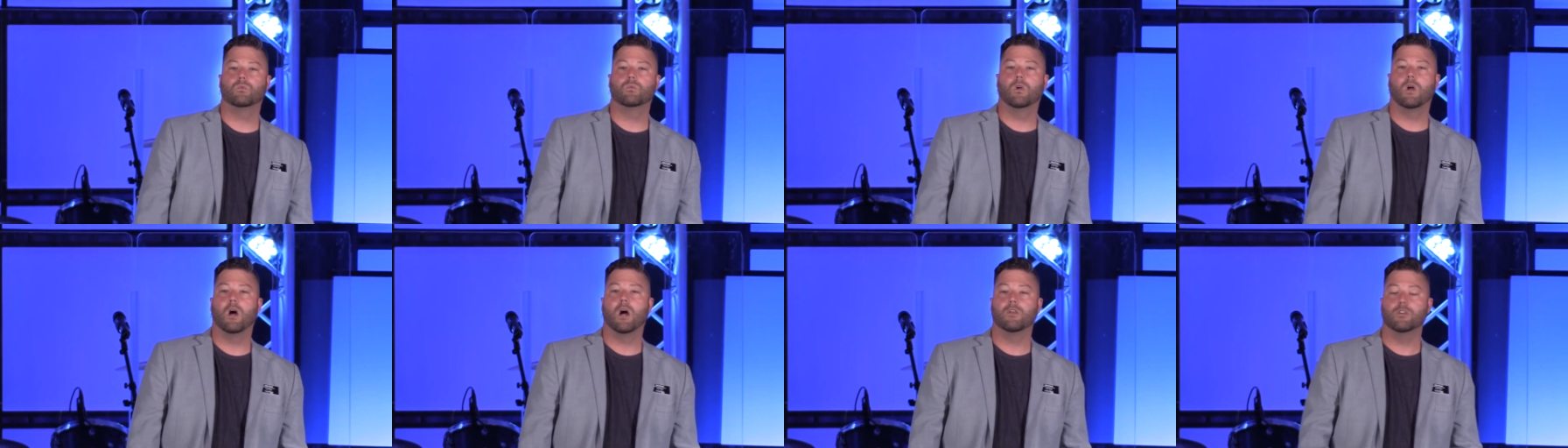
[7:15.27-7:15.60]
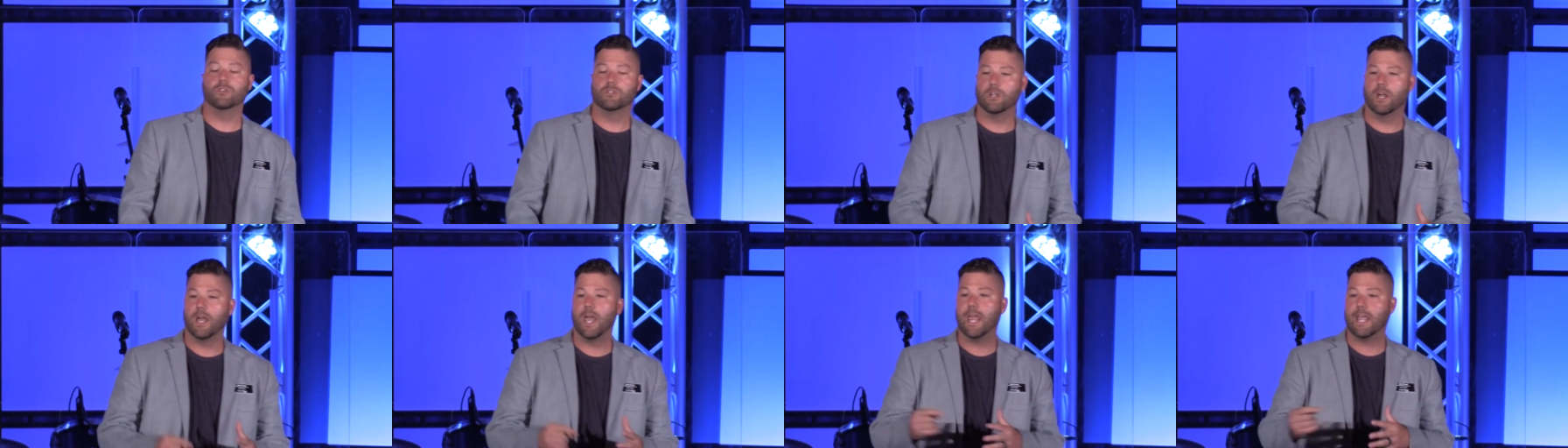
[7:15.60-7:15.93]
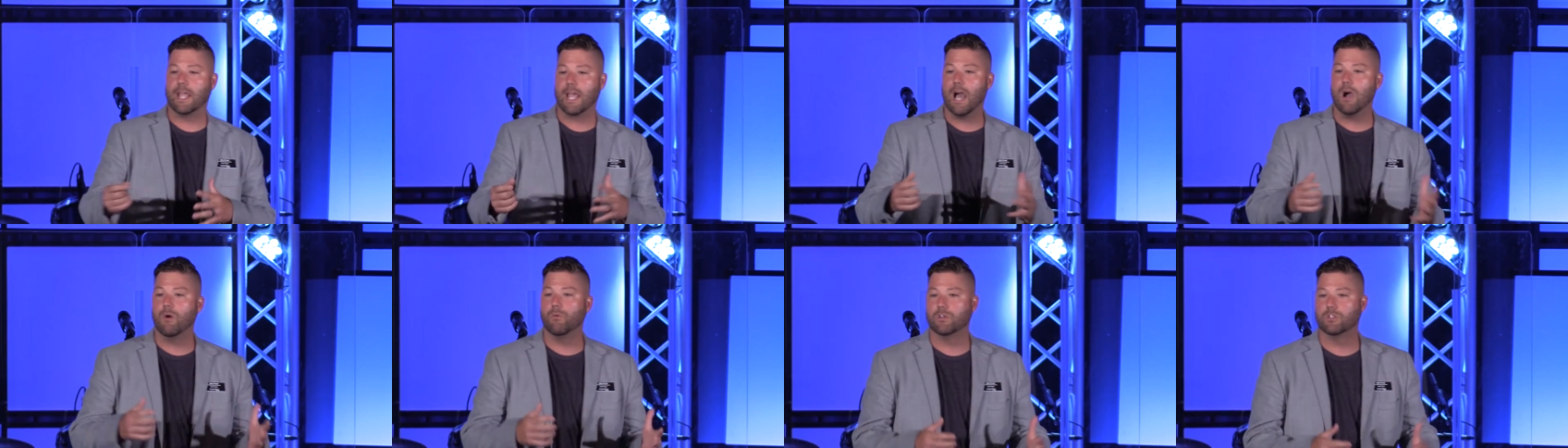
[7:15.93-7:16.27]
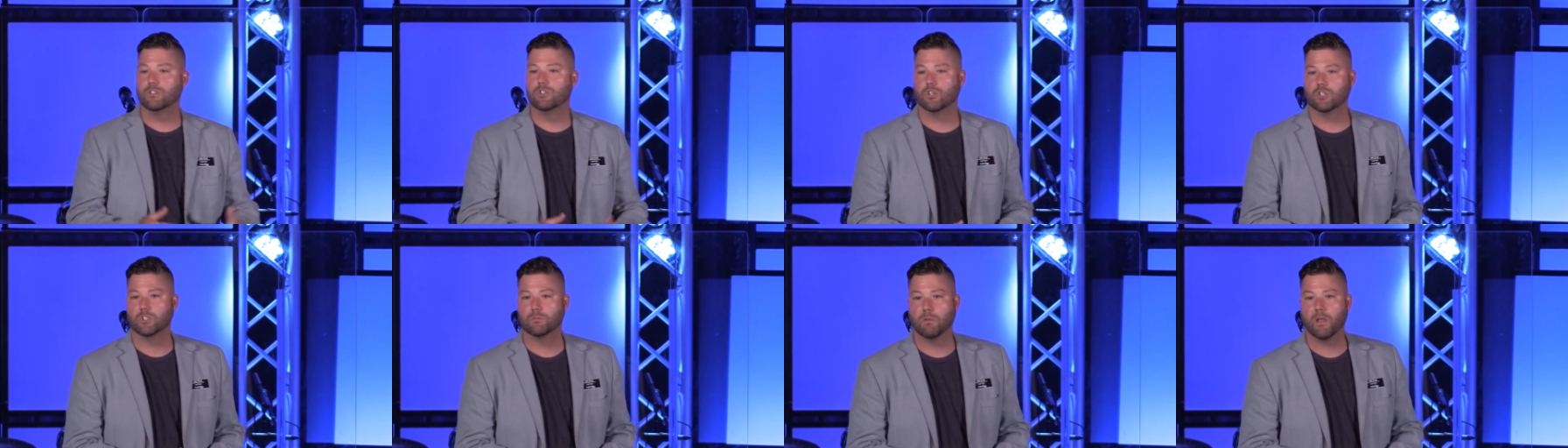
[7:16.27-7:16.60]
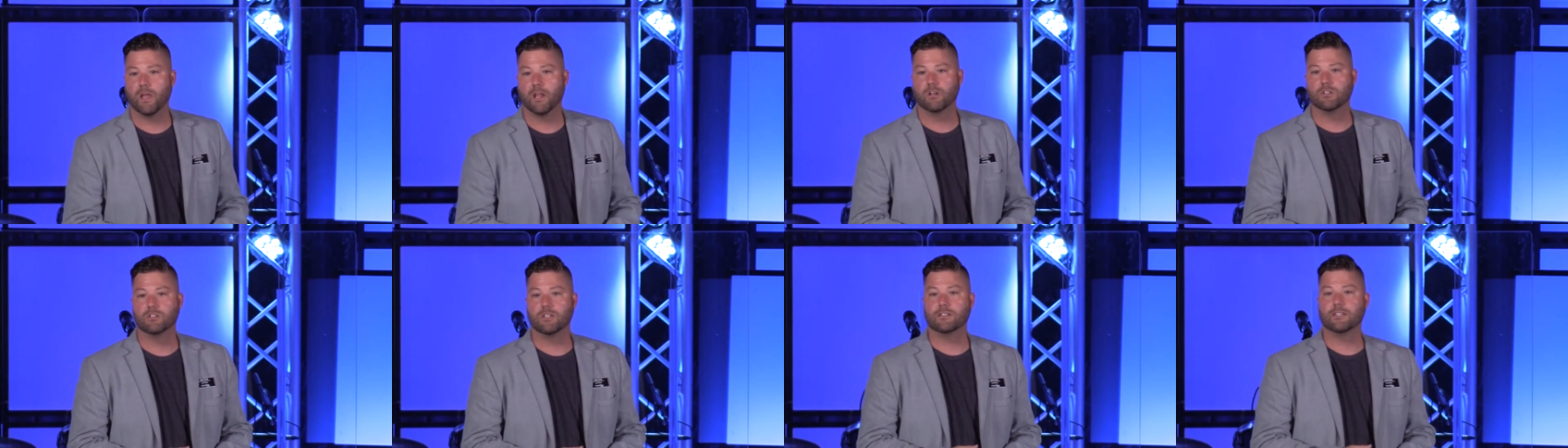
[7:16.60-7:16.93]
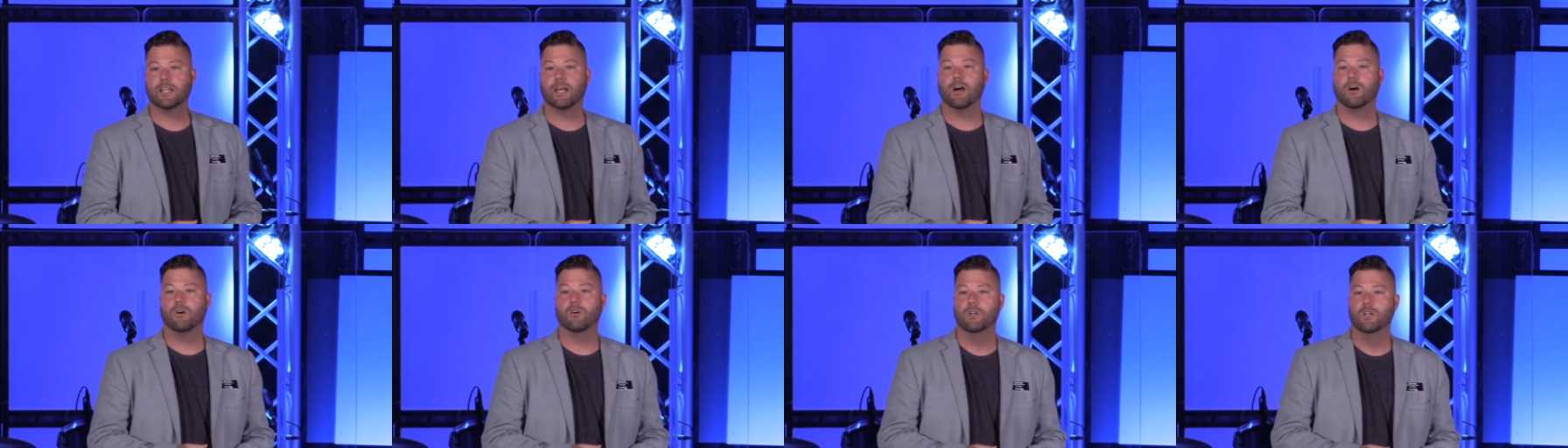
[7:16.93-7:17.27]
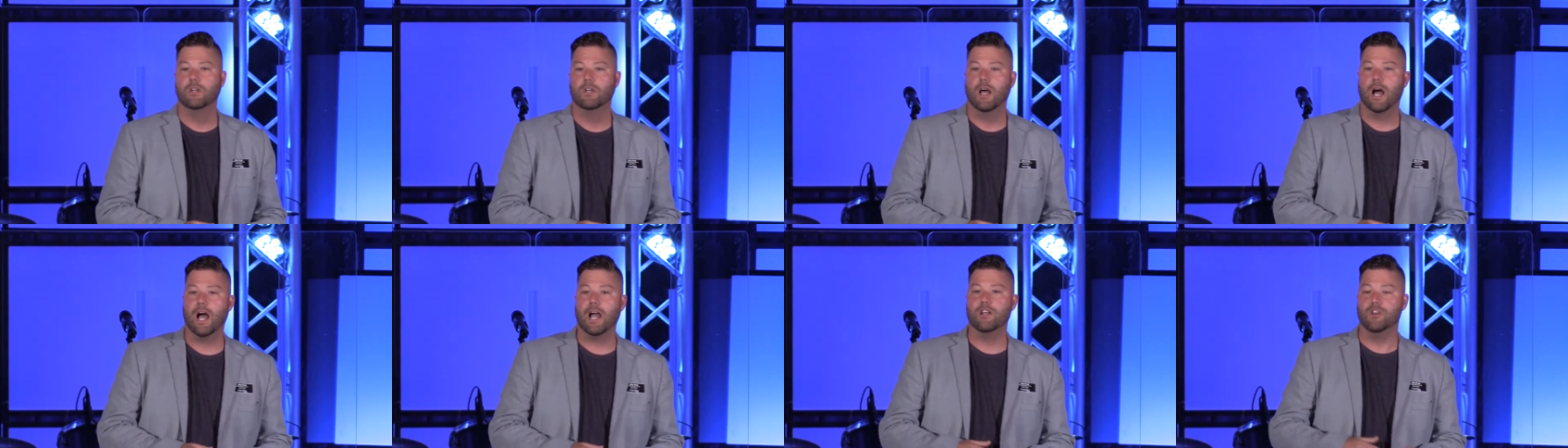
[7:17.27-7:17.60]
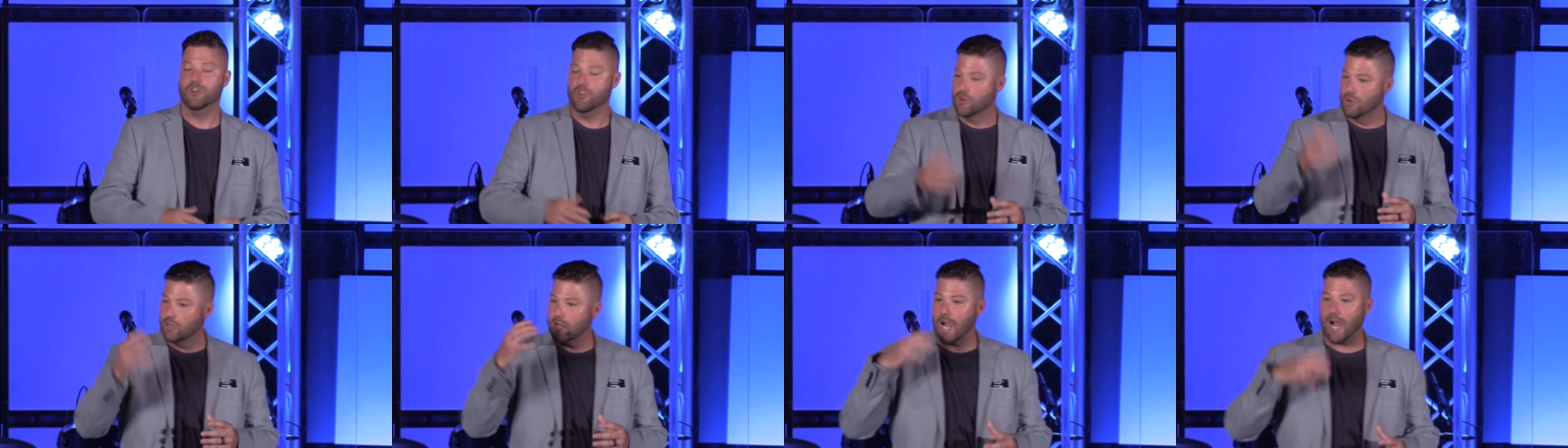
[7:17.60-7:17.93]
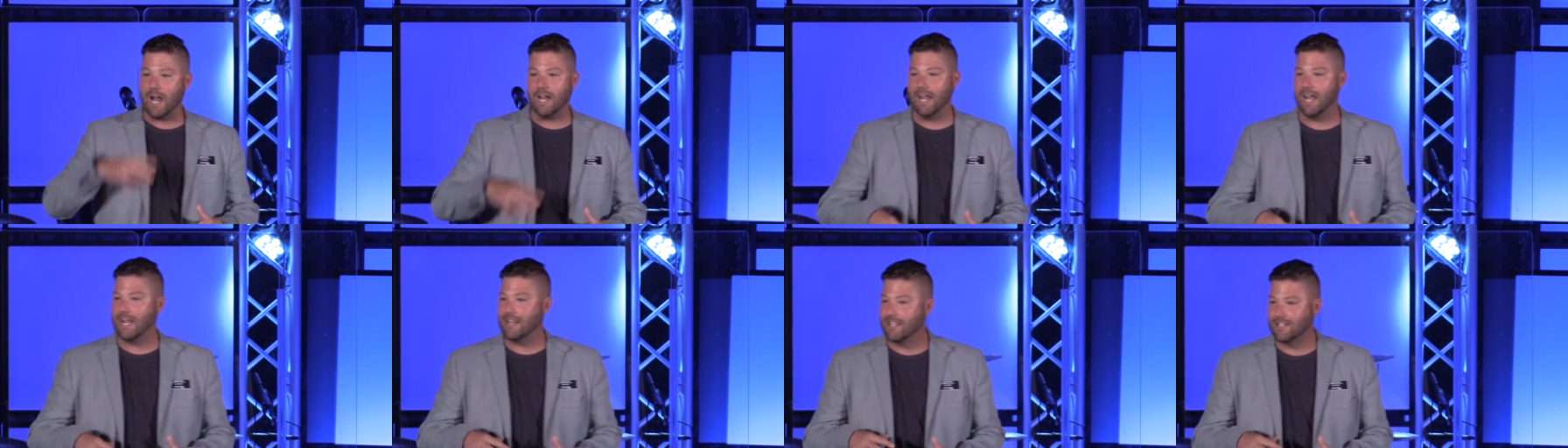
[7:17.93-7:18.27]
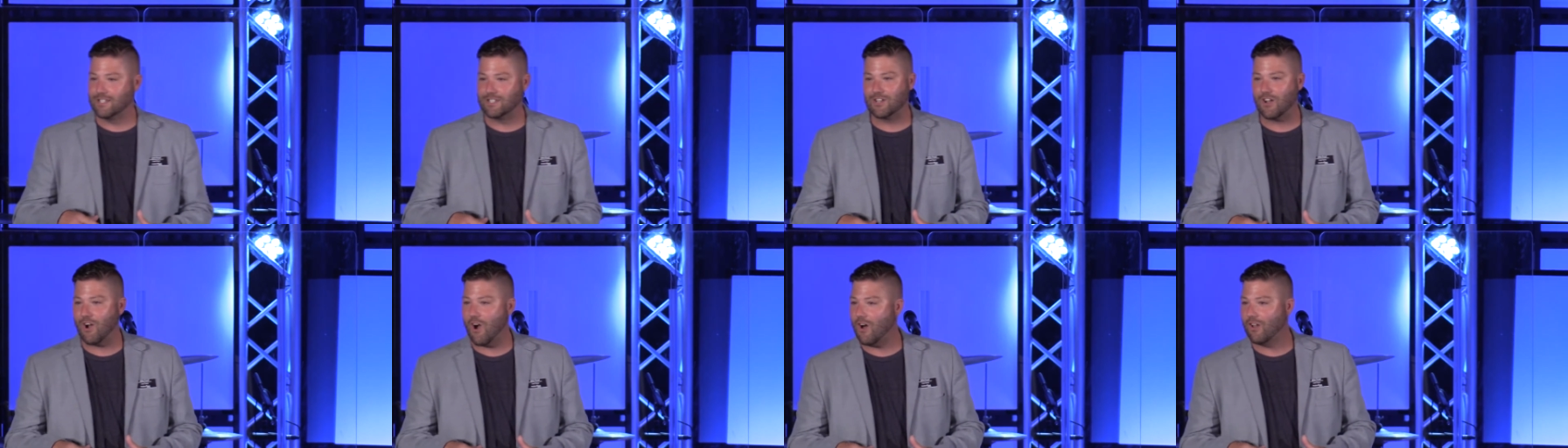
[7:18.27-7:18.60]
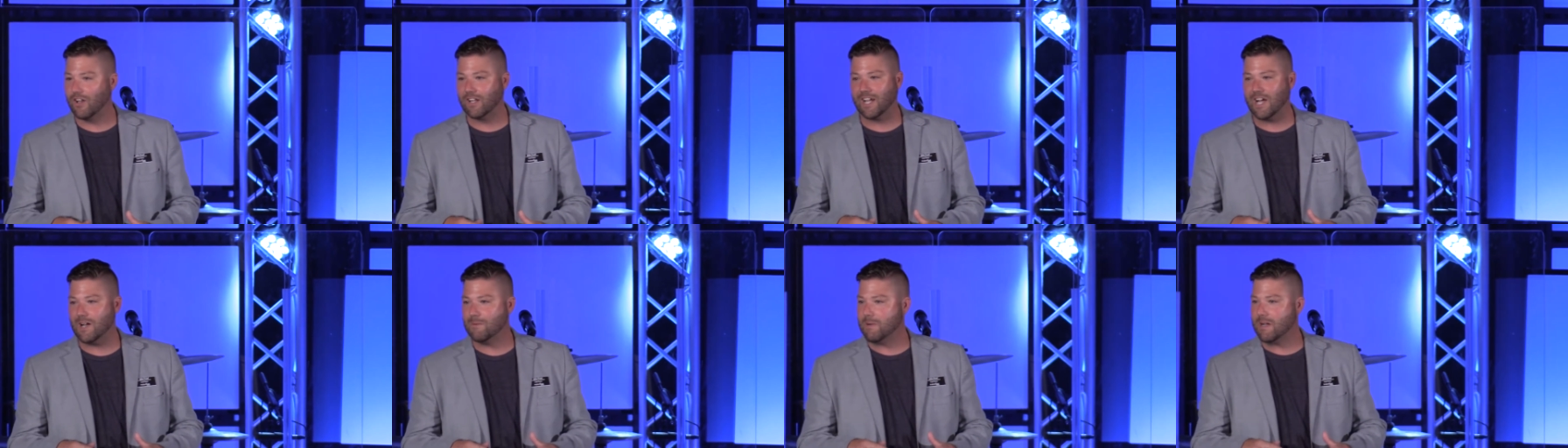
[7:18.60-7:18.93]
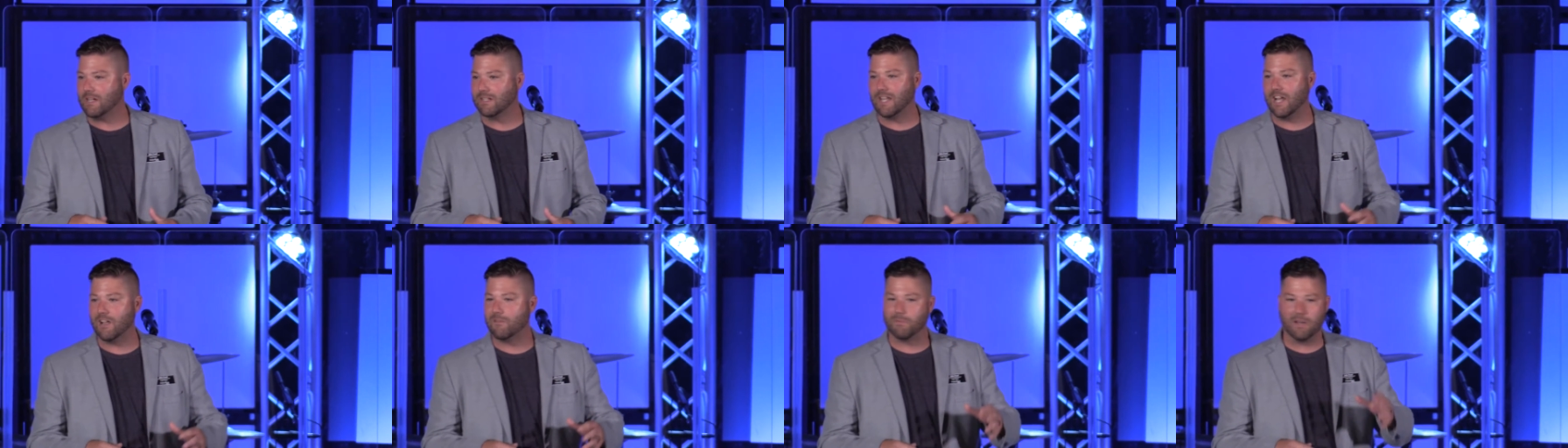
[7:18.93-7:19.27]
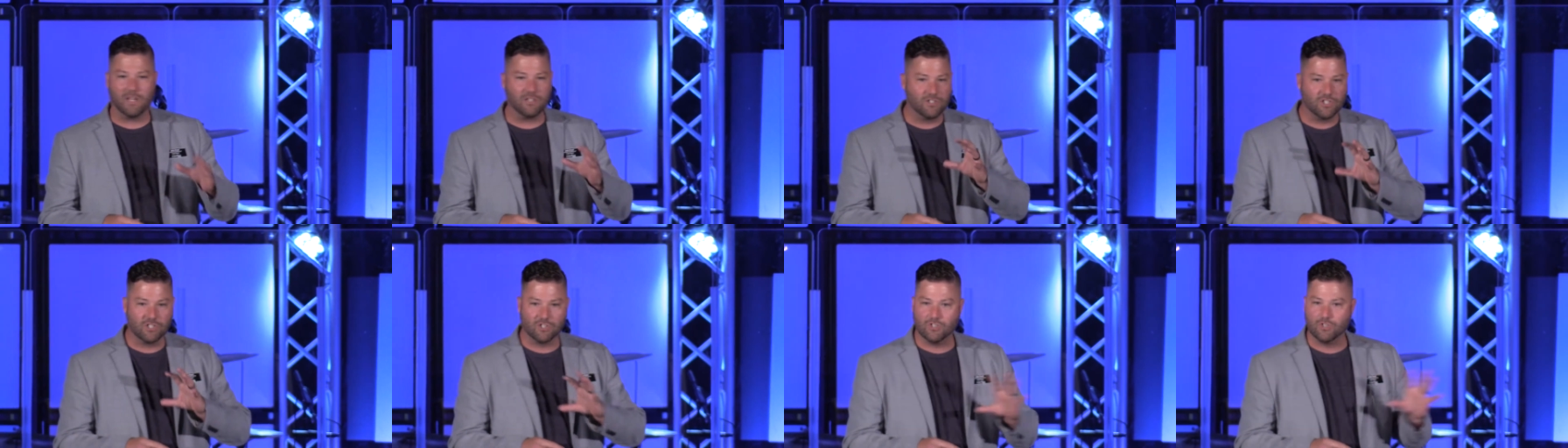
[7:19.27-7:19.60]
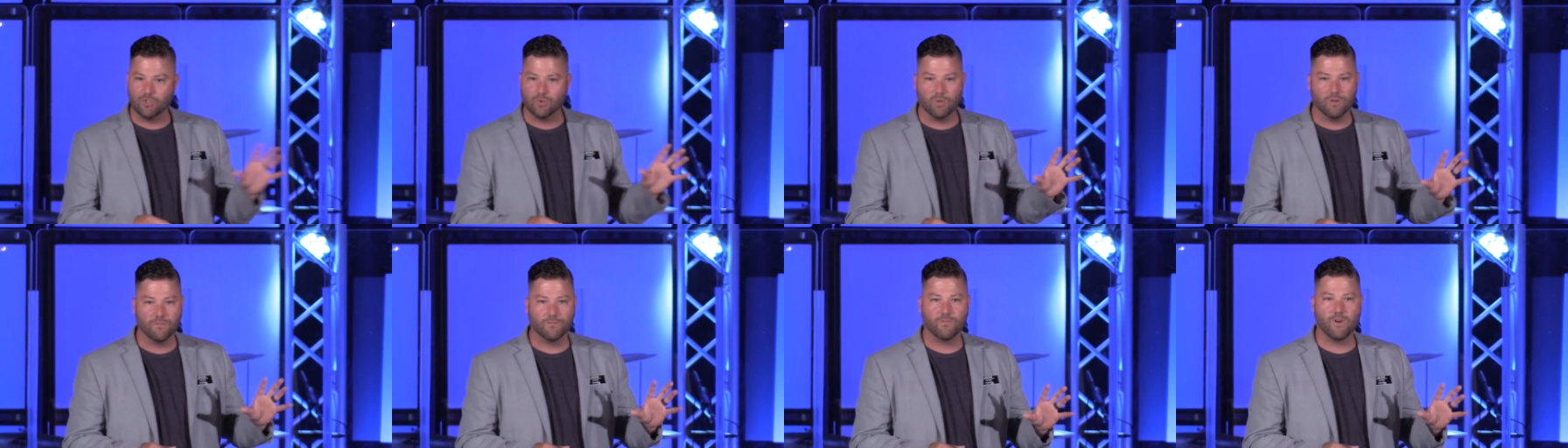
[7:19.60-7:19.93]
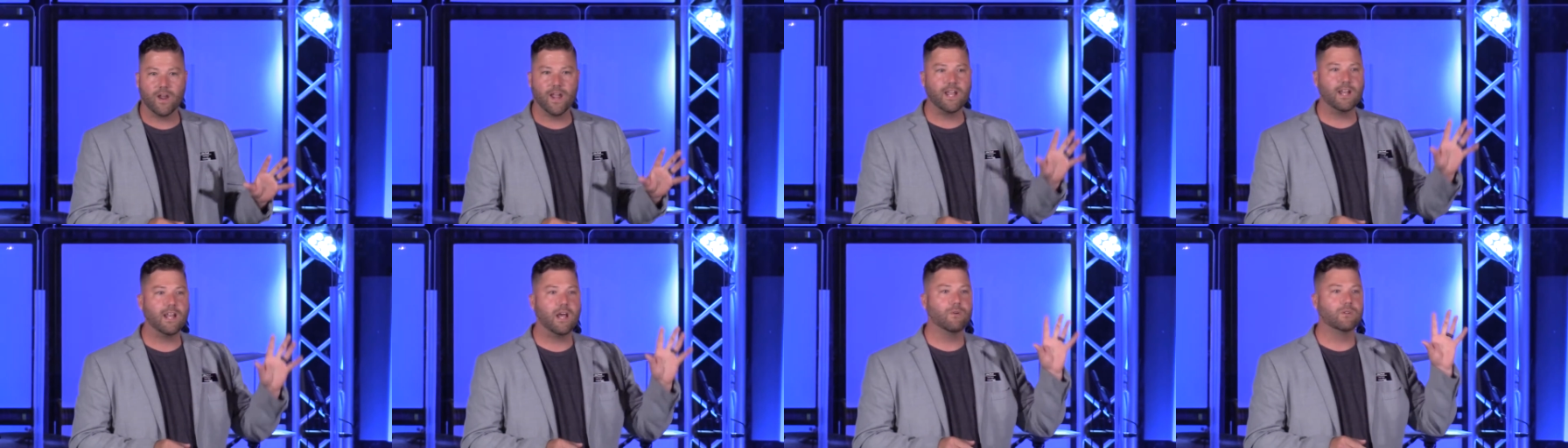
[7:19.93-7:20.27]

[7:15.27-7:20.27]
I used to hang out with church planners. That's how I knew God had this calling on my life, but I was just too afraid.